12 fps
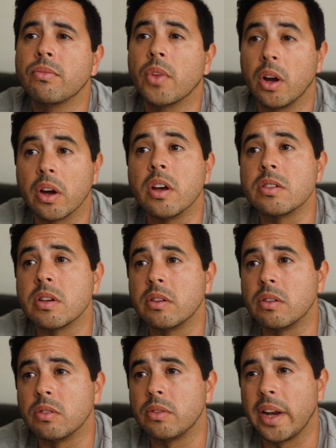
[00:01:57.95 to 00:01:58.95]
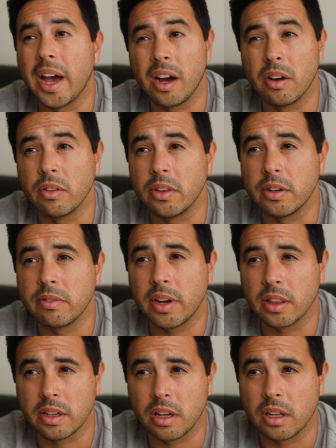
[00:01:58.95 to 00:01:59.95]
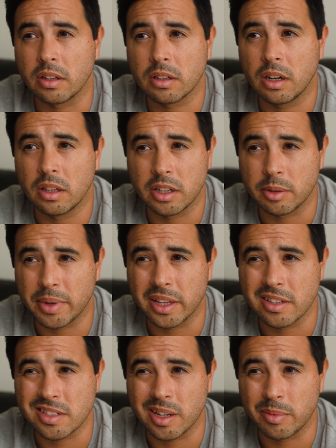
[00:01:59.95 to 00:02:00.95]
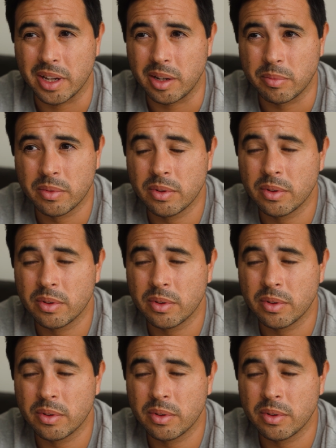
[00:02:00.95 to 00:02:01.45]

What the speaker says: Okay, so now they're finally all calling it by the same name.